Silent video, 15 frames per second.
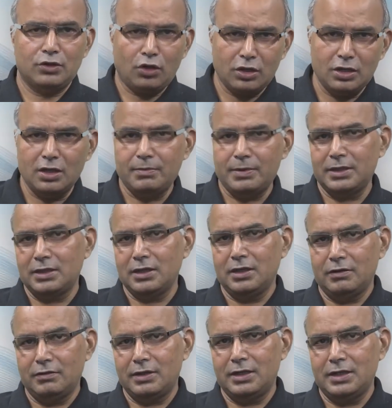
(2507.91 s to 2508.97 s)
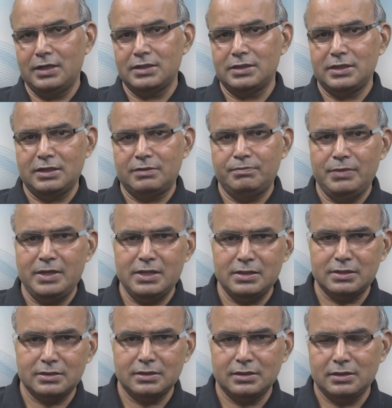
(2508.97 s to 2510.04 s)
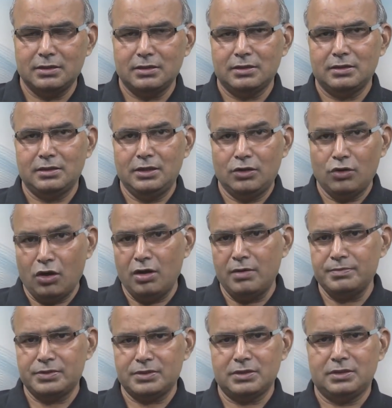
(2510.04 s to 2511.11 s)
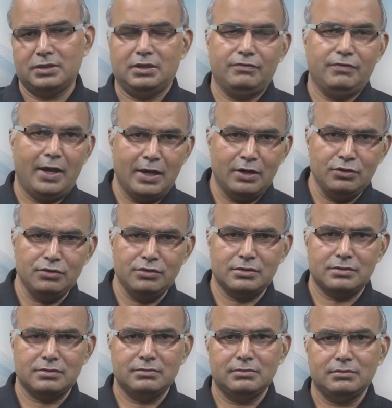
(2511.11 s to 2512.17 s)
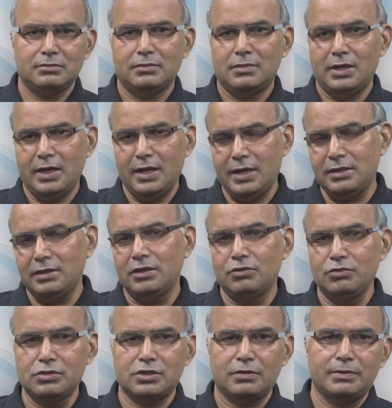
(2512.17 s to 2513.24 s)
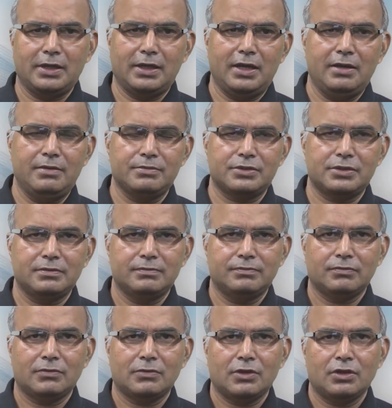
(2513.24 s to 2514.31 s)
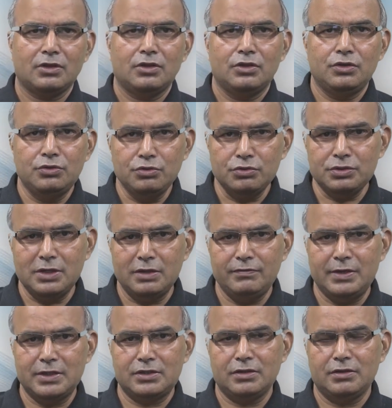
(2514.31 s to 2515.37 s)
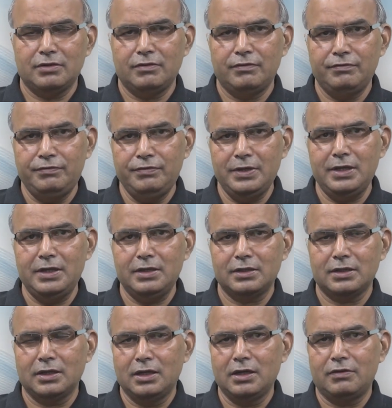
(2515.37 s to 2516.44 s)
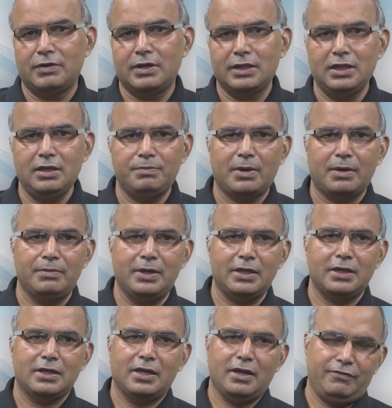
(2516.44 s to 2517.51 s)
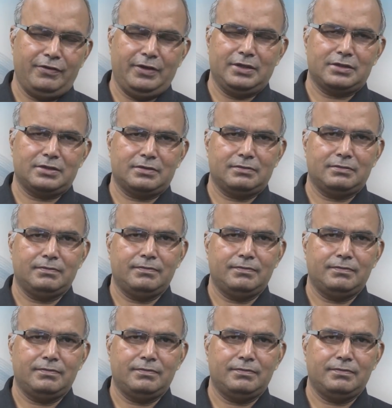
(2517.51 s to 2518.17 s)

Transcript: talking about the governance, it means the norms, the values and the rules of the games using which we govern the public affairs.